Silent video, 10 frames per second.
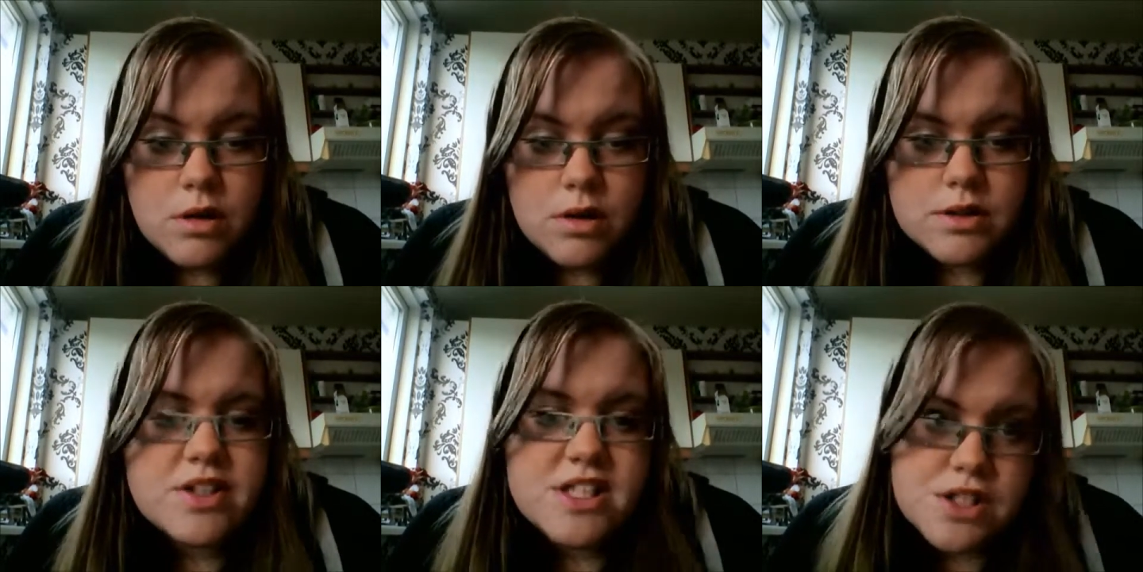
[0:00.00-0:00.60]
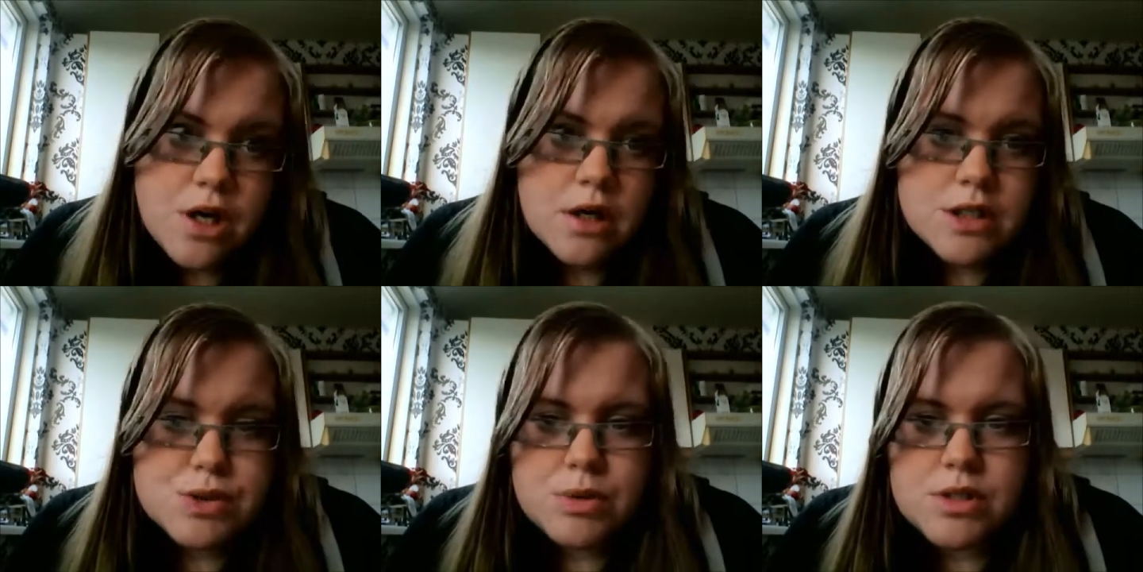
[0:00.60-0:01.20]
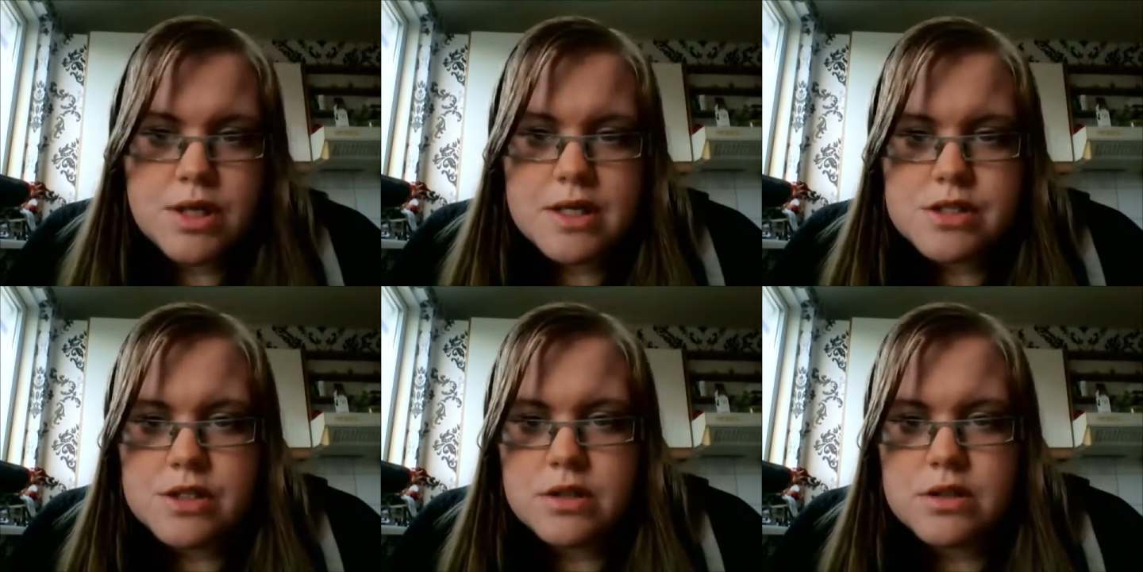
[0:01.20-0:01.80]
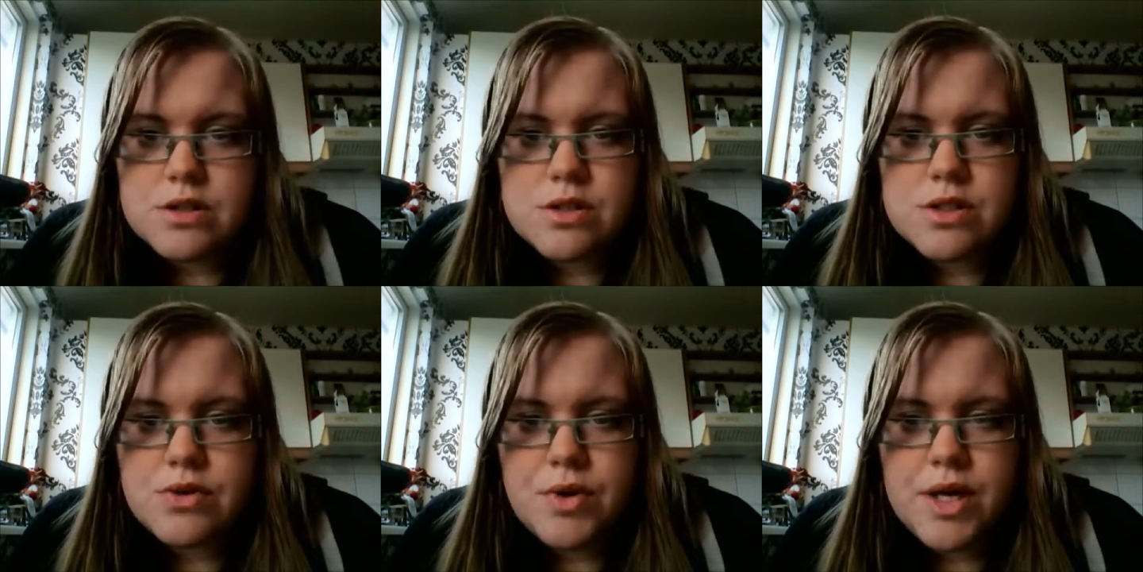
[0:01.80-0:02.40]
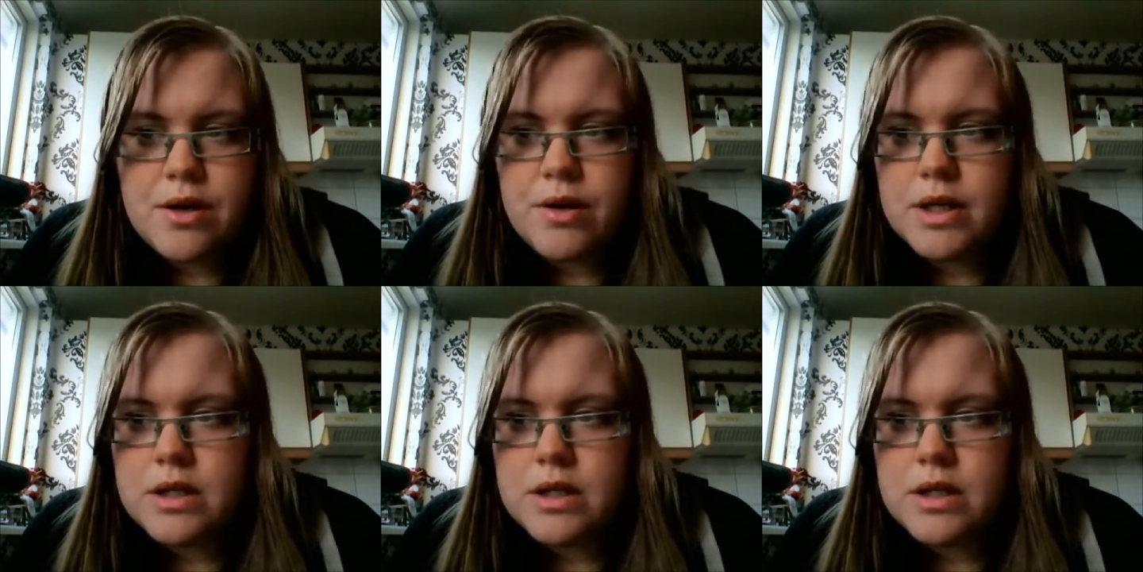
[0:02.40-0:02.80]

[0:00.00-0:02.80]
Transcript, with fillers: well, this song is One Direction. It's just the radio.